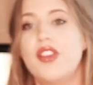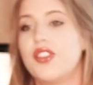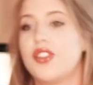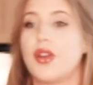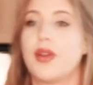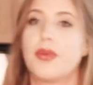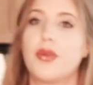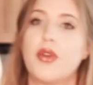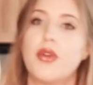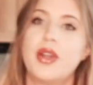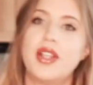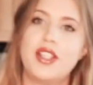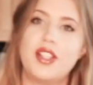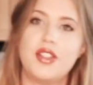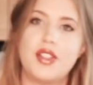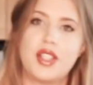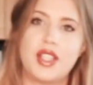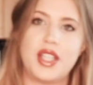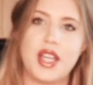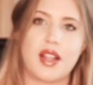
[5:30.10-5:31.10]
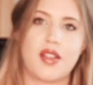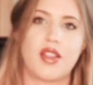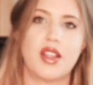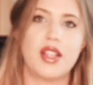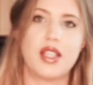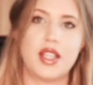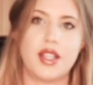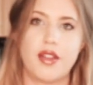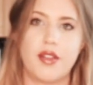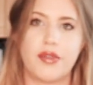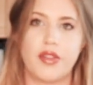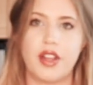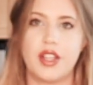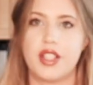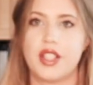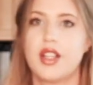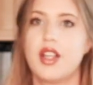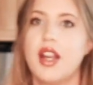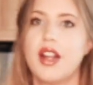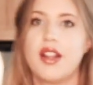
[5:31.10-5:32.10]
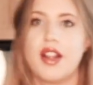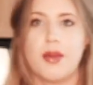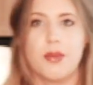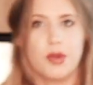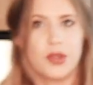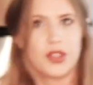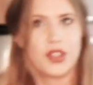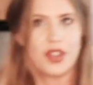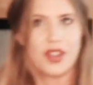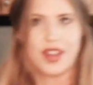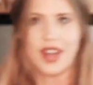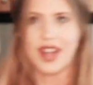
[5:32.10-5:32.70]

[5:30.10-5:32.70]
So I'm going to stick this in the freezer and then we'll do the